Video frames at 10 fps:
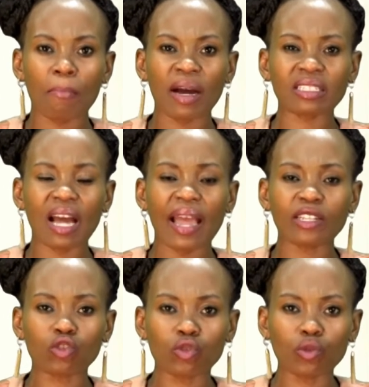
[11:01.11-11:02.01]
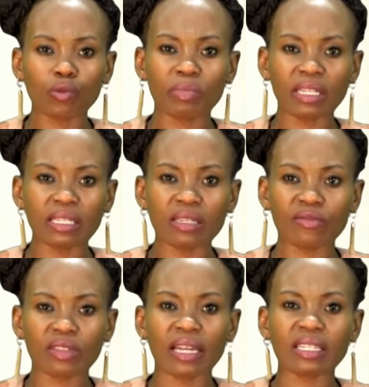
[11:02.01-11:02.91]
But I do
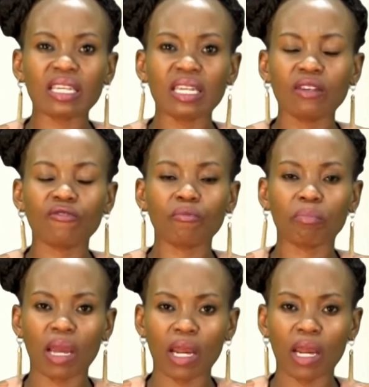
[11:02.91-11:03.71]
believe that if